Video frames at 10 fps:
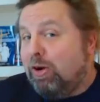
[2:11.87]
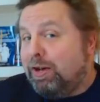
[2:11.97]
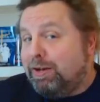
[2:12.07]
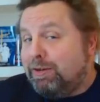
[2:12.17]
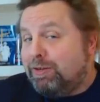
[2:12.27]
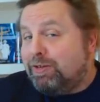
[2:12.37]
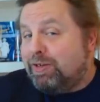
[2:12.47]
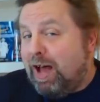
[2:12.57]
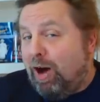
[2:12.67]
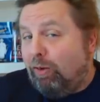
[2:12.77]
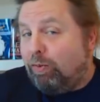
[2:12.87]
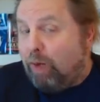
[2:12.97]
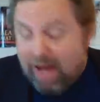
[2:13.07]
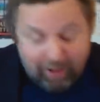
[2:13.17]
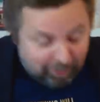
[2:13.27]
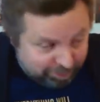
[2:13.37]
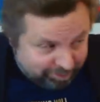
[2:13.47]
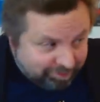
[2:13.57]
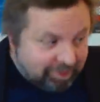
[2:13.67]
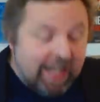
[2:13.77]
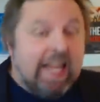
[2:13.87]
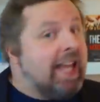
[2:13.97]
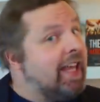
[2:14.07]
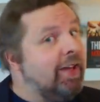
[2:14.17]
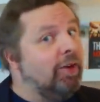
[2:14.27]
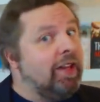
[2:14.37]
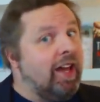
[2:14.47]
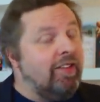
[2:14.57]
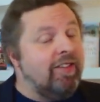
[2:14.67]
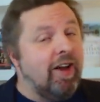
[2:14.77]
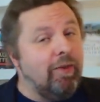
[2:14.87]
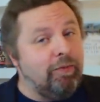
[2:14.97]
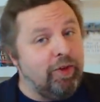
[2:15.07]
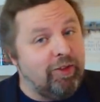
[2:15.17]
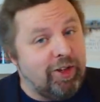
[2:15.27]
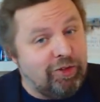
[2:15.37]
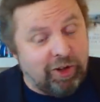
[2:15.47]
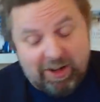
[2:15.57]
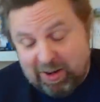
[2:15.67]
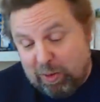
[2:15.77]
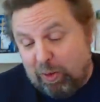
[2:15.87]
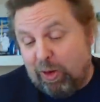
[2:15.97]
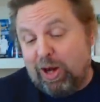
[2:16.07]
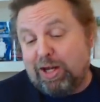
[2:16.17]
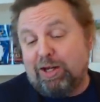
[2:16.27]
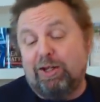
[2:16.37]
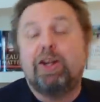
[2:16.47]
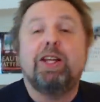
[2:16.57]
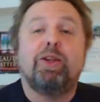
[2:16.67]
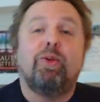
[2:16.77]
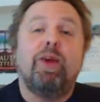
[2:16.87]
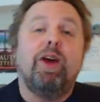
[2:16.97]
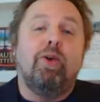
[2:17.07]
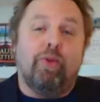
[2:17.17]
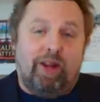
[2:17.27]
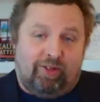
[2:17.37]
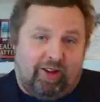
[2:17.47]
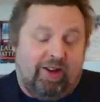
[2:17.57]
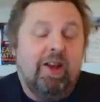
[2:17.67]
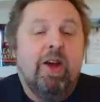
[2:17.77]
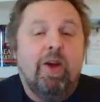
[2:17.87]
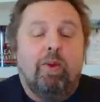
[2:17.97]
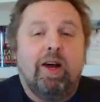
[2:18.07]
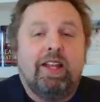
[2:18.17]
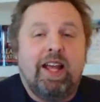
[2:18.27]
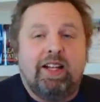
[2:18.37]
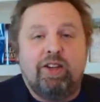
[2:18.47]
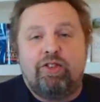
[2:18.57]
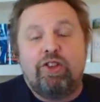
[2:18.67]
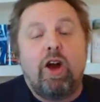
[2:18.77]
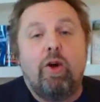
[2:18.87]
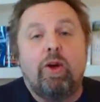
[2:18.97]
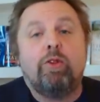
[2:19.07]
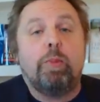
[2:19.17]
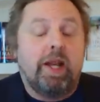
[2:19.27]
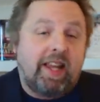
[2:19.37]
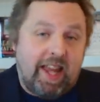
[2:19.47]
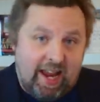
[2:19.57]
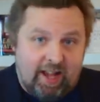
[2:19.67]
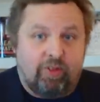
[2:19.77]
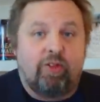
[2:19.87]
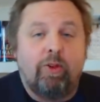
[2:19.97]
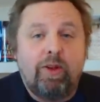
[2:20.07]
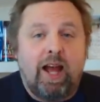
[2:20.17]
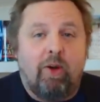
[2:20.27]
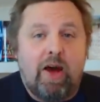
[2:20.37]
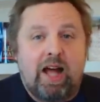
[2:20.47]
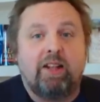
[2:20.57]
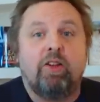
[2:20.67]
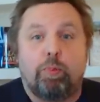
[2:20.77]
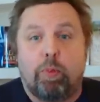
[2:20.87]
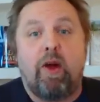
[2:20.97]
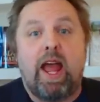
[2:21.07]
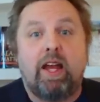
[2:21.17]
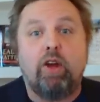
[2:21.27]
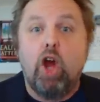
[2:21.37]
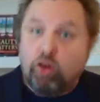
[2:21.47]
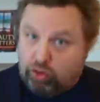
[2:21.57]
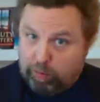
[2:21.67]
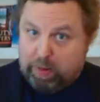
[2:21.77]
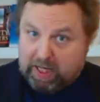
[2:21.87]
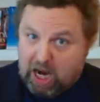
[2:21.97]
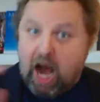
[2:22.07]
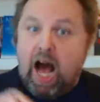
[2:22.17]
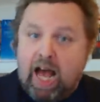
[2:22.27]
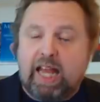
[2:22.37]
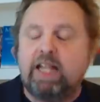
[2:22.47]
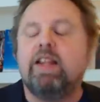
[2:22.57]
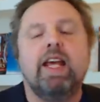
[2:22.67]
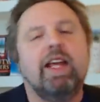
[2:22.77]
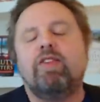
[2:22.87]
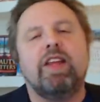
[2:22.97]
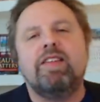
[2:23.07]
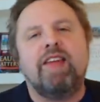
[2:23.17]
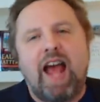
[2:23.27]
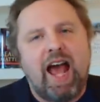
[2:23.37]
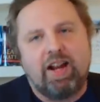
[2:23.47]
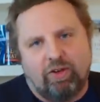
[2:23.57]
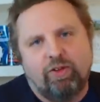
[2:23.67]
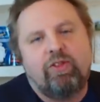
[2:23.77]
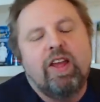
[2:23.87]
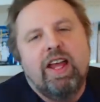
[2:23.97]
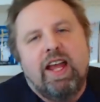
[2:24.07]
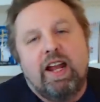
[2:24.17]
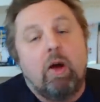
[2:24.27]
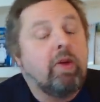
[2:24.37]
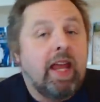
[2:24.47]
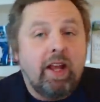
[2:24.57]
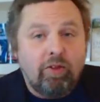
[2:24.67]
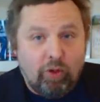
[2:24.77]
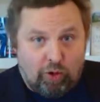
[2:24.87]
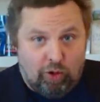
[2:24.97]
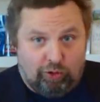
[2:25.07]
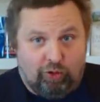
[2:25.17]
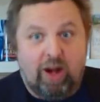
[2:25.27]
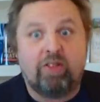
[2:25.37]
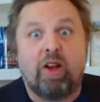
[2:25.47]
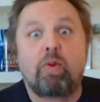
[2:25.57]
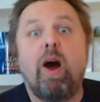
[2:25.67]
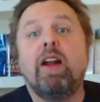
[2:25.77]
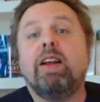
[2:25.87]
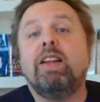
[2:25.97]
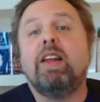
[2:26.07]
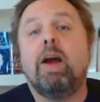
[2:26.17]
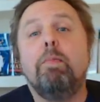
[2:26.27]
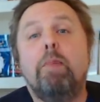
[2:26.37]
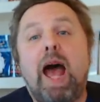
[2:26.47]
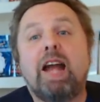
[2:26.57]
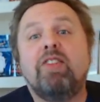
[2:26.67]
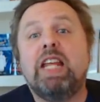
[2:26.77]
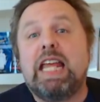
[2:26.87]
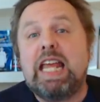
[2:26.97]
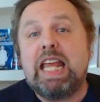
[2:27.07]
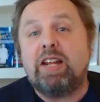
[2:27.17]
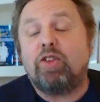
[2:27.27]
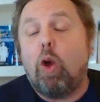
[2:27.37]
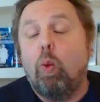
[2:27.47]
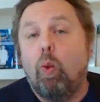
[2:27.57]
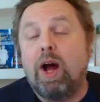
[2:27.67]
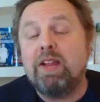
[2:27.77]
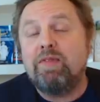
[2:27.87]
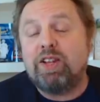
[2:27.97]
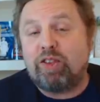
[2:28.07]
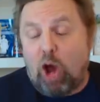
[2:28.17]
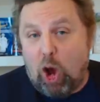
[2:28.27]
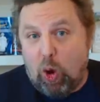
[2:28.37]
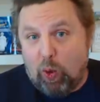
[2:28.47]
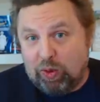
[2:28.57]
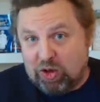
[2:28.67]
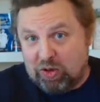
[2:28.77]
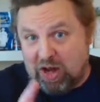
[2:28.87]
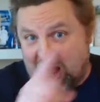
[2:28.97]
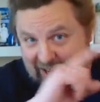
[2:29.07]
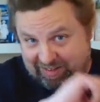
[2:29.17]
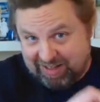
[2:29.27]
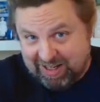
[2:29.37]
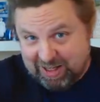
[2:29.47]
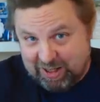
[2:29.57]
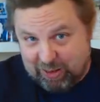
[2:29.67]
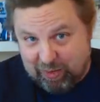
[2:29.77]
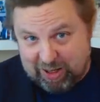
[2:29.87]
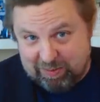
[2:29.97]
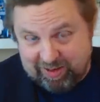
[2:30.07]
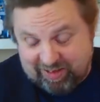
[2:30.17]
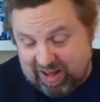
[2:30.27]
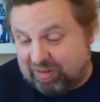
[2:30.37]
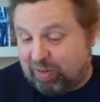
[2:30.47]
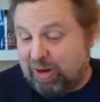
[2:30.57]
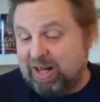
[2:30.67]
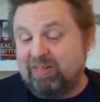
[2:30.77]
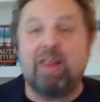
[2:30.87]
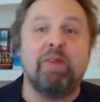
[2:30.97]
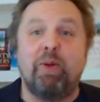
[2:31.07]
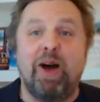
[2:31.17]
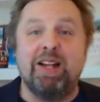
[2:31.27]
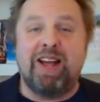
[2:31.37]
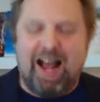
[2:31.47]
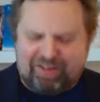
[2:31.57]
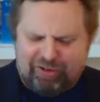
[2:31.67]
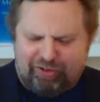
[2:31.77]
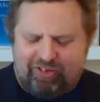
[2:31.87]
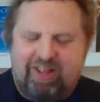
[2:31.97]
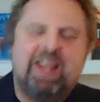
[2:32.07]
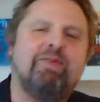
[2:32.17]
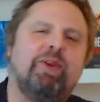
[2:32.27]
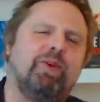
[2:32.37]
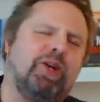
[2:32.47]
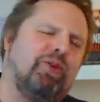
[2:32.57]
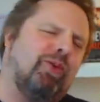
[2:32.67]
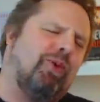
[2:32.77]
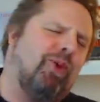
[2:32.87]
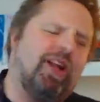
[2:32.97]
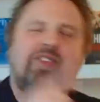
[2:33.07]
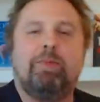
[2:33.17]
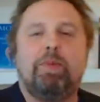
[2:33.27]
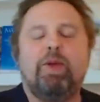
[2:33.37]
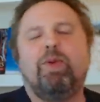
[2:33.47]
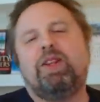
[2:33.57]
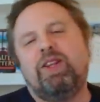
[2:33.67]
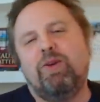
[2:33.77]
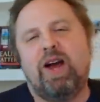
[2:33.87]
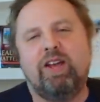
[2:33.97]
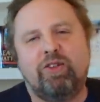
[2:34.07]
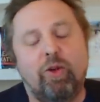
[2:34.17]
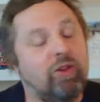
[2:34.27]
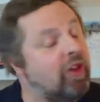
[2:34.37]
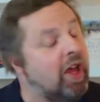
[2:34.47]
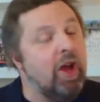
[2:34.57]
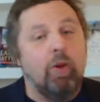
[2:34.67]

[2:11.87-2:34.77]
heard it yourself. Well, heal thyself, physician. We're going to look at the real reason why The Ellen Show has been canceled, how Ellen's brand, To Be Kind, is in tatters, and how cancel culture has ironically come back to eat one of its own. You're not going to want to miss this. Greetings, everyone. Dr. Steve here with you. Great to be with you, as always.